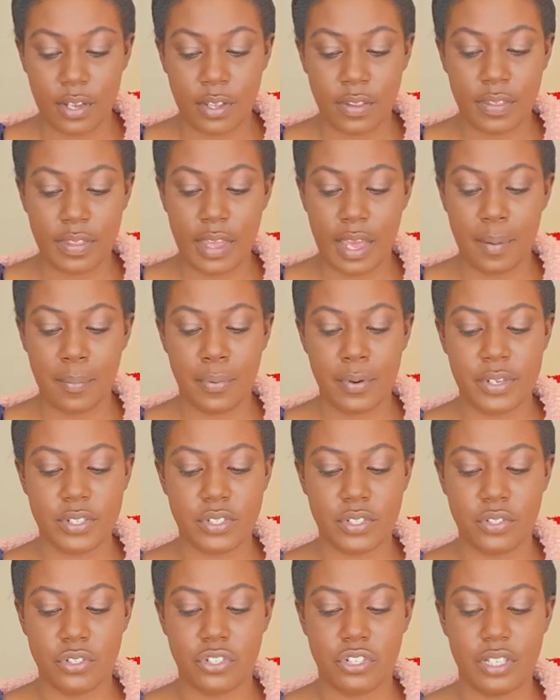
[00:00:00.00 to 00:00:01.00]
The
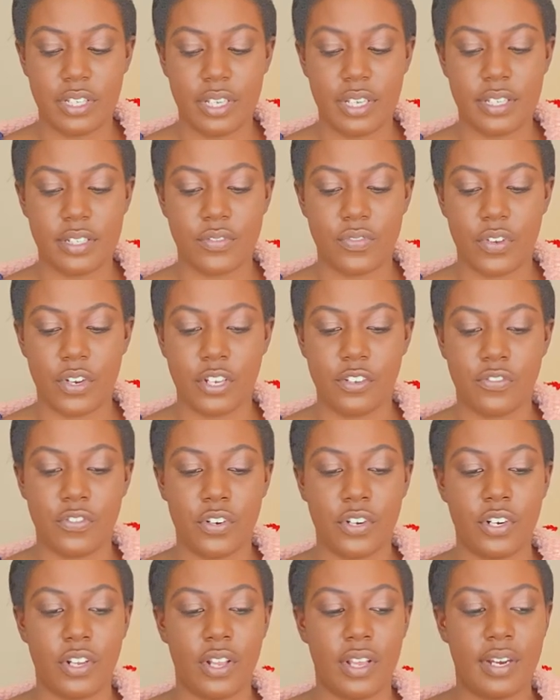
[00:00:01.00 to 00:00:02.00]
Empress usually is very
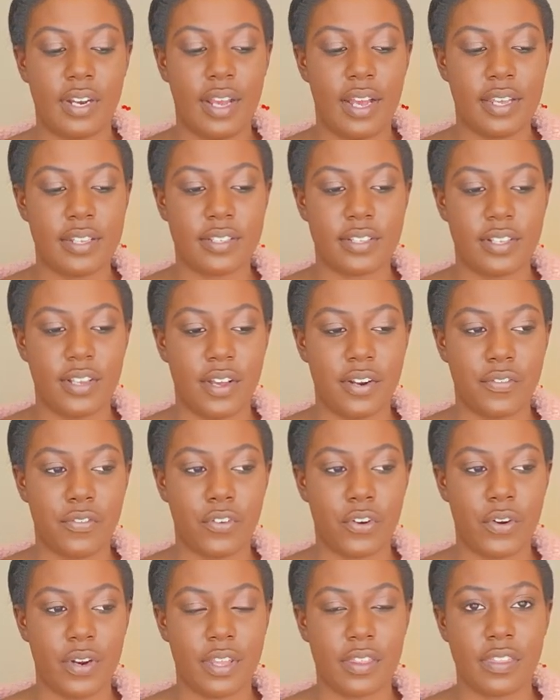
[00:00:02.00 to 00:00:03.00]
fertile and has a lot of
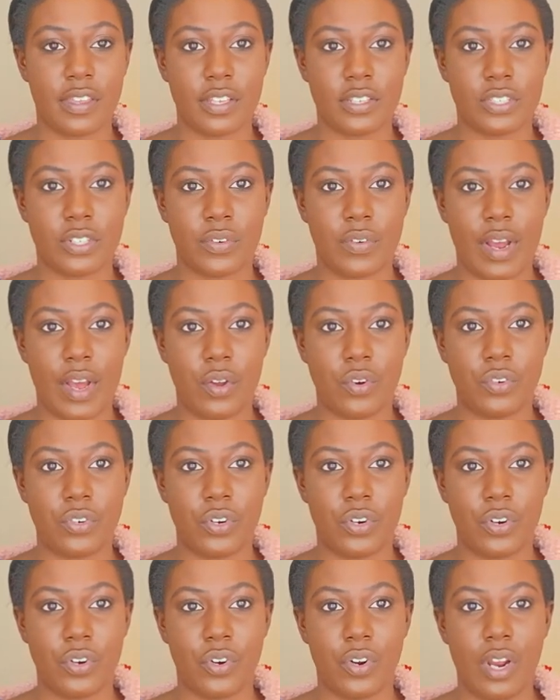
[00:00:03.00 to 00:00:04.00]
growing things around
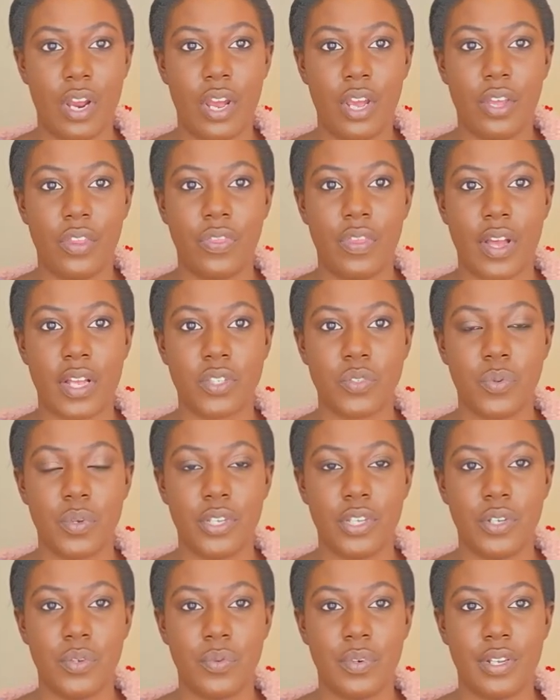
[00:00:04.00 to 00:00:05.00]
her. That's
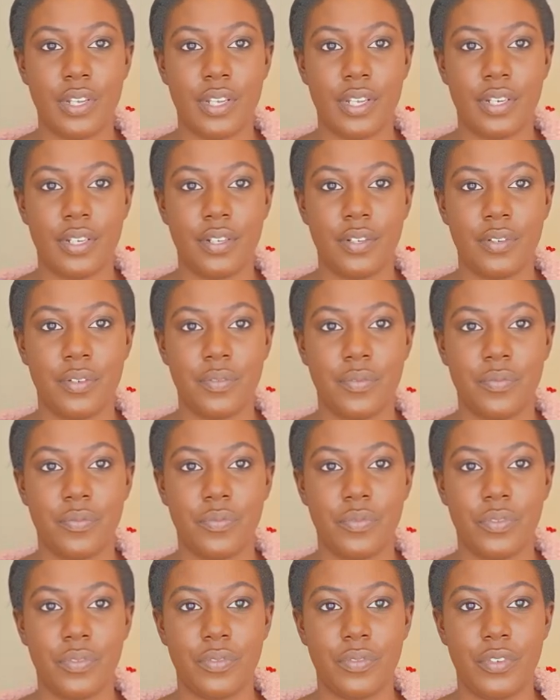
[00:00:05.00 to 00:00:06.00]
what you need.
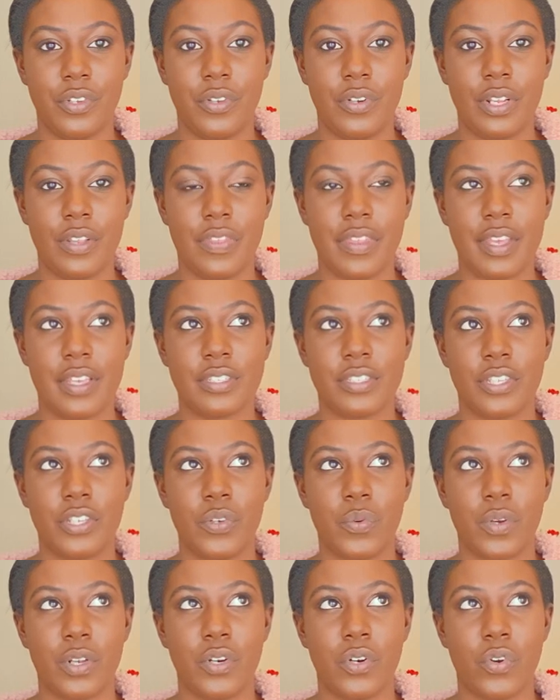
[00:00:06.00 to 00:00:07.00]
You need things that
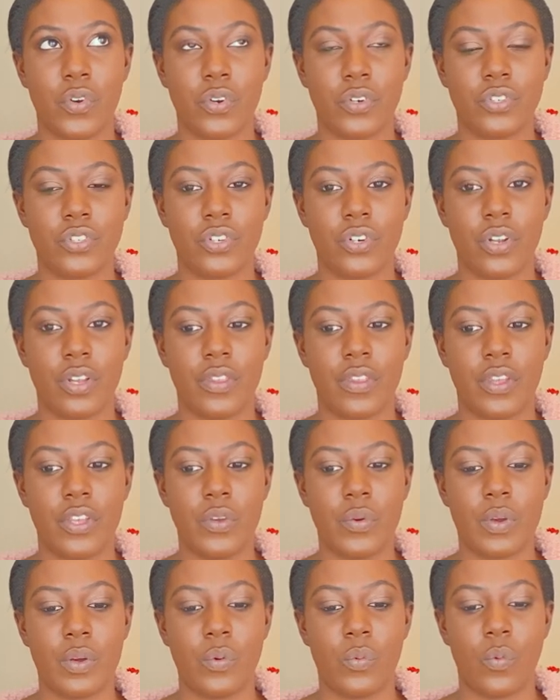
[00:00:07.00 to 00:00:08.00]
you can nurture and that
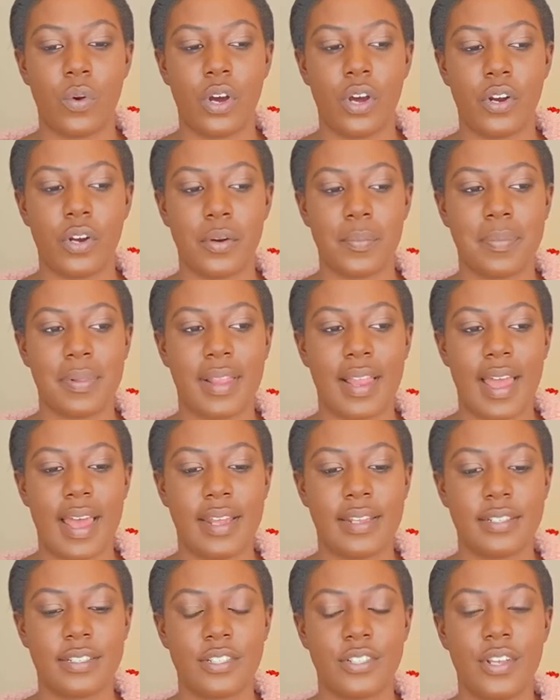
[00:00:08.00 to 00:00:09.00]
you can water.
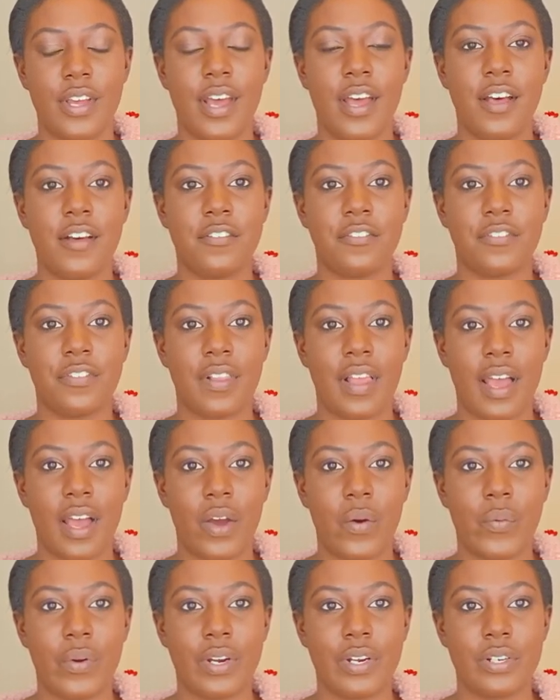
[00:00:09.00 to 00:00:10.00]
Plants,
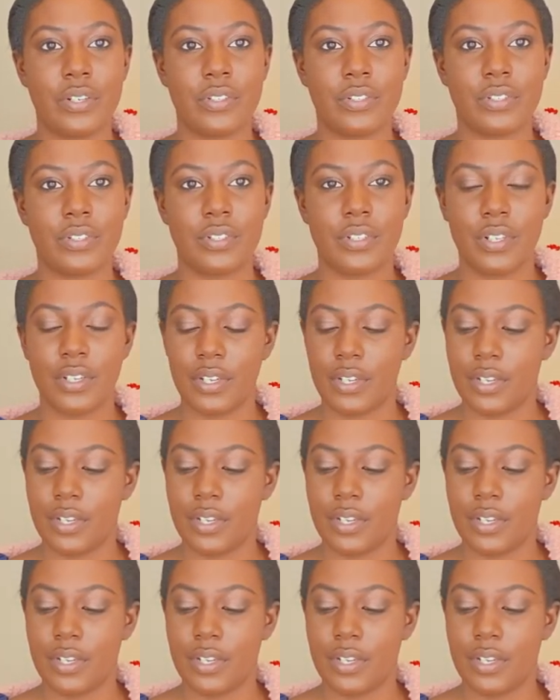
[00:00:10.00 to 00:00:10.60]
flowers.